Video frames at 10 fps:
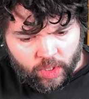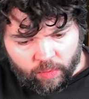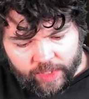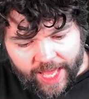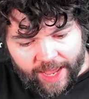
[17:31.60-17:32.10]

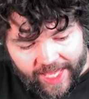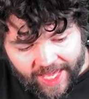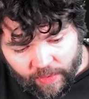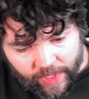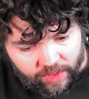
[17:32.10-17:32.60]
without
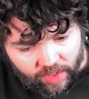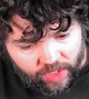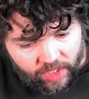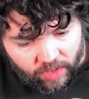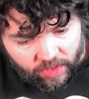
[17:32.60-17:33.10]
hearing the
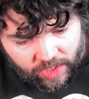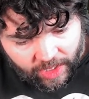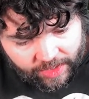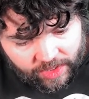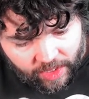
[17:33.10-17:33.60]
third
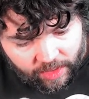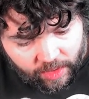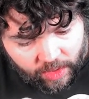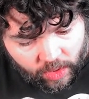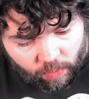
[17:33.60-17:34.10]
oscillator,
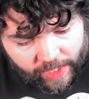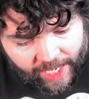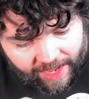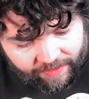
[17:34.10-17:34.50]
we have